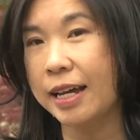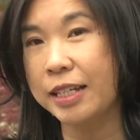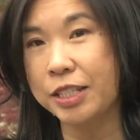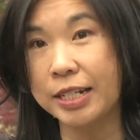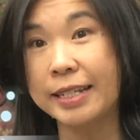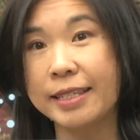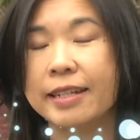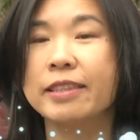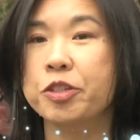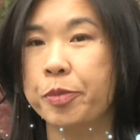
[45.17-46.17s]
like to list
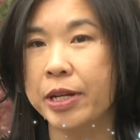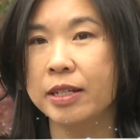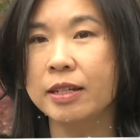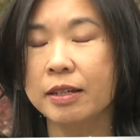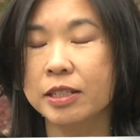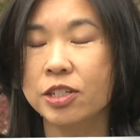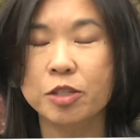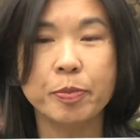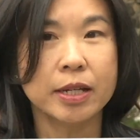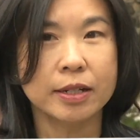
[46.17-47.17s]
in the spring
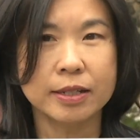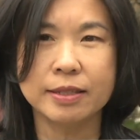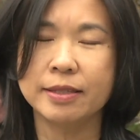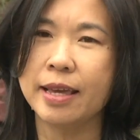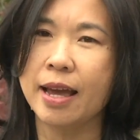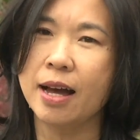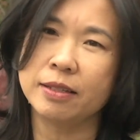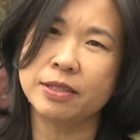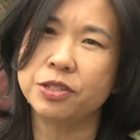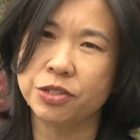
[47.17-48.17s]
just because their
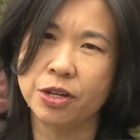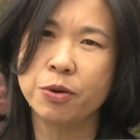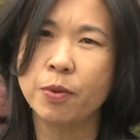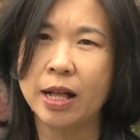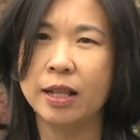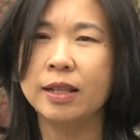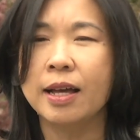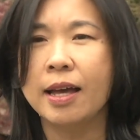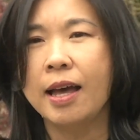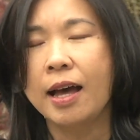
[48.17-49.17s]
houses show well
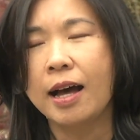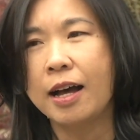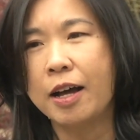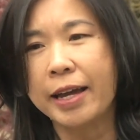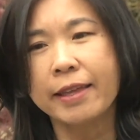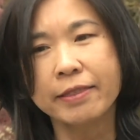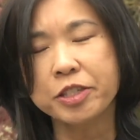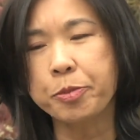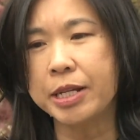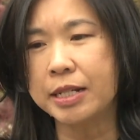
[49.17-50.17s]
in the
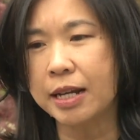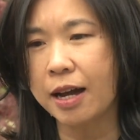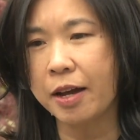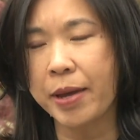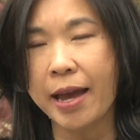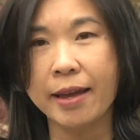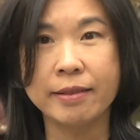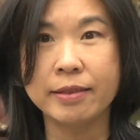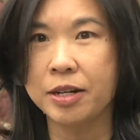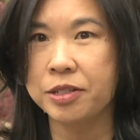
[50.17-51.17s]
springtime
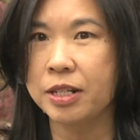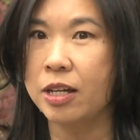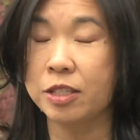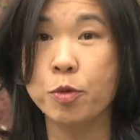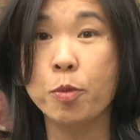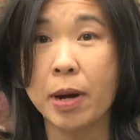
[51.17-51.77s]
and there's lots more